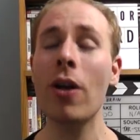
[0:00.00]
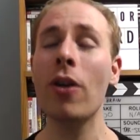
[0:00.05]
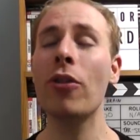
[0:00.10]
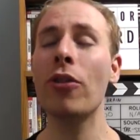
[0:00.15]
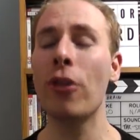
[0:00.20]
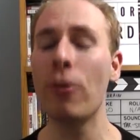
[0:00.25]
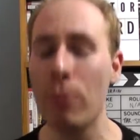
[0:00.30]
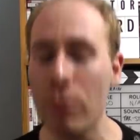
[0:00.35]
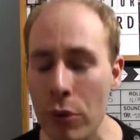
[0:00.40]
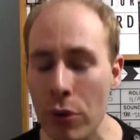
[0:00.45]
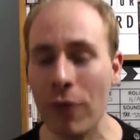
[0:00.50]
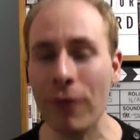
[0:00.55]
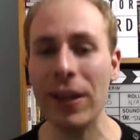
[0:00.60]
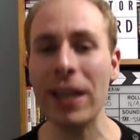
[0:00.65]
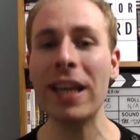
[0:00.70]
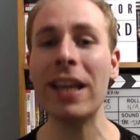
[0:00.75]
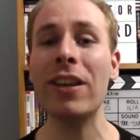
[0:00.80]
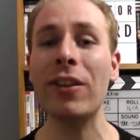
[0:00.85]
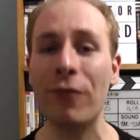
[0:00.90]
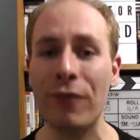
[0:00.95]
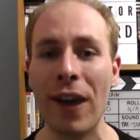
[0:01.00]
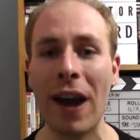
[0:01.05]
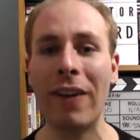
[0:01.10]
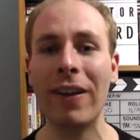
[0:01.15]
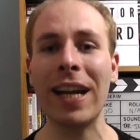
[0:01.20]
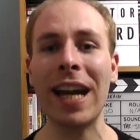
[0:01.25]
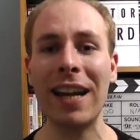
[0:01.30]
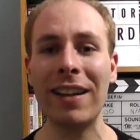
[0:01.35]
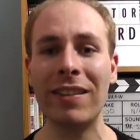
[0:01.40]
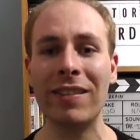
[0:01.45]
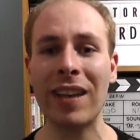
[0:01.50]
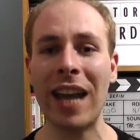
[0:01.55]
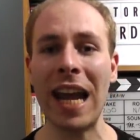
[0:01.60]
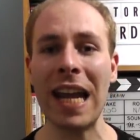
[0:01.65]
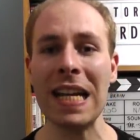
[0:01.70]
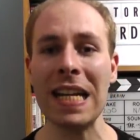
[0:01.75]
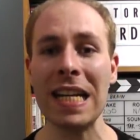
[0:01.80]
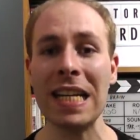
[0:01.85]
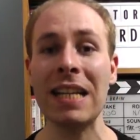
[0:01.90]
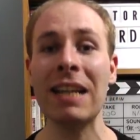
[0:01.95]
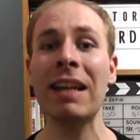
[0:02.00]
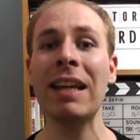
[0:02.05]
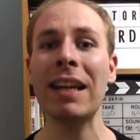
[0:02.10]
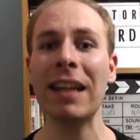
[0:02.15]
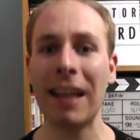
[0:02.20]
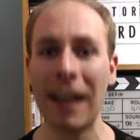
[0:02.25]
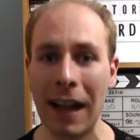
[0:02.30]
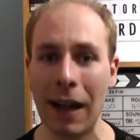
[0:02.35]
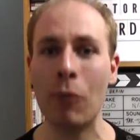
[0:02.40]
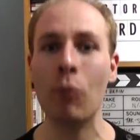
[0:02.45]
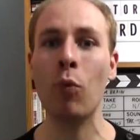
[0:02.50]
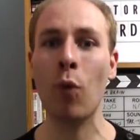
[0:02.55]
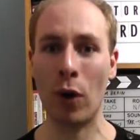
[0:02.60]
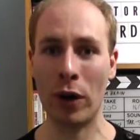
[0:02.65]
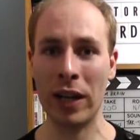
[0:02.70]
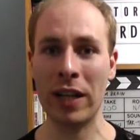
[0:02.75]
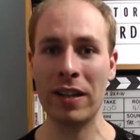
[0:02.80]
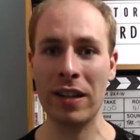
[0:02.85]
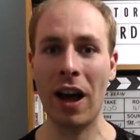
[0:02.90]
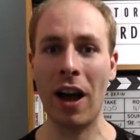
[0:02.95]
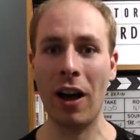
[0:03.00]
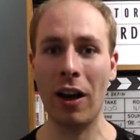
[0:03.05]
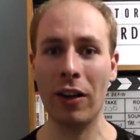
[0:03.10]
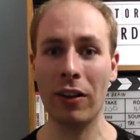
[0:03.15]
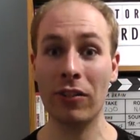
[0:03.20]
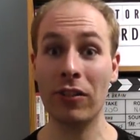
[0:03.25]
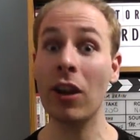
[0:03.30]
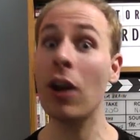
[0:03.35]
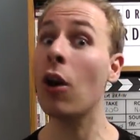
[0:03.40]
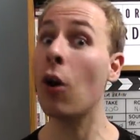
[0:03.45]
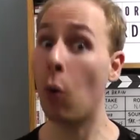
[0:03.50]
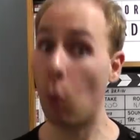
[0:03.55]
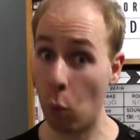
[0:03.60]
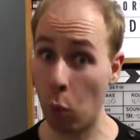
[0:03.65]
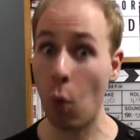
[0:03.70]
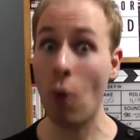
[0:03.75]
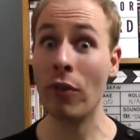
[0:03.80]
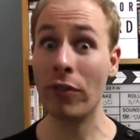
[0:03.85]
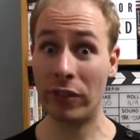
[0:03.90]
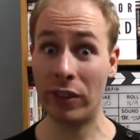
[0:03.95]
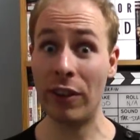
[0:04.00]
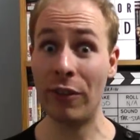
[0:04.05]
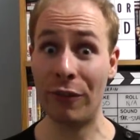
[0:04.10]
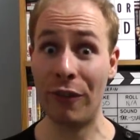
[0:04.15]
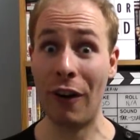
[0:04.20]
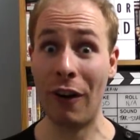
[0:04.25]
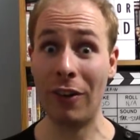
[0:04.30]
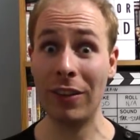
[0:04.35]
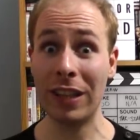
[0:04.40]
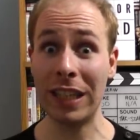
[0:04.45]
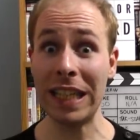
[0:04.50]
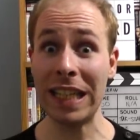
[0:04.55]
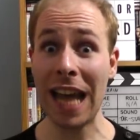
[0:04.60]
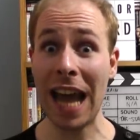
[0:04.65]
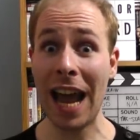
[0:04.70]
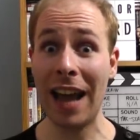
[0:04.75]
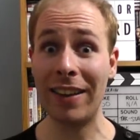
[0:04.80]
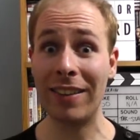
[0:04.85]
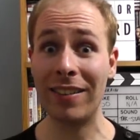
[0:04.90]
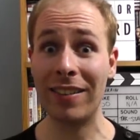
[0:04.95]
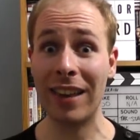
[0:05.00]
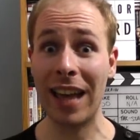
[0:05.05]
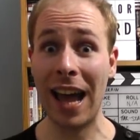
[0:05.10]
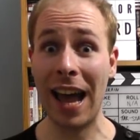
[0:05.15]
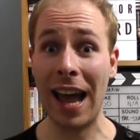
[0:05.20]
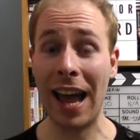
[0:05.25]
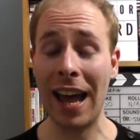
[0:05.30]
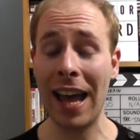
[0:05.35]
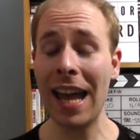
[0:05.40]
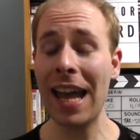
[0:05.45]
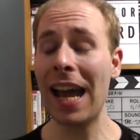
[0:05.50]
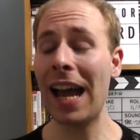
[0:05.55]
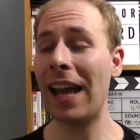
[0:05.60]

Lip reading: The movie is very entertaining at what it does, once it finally gets there.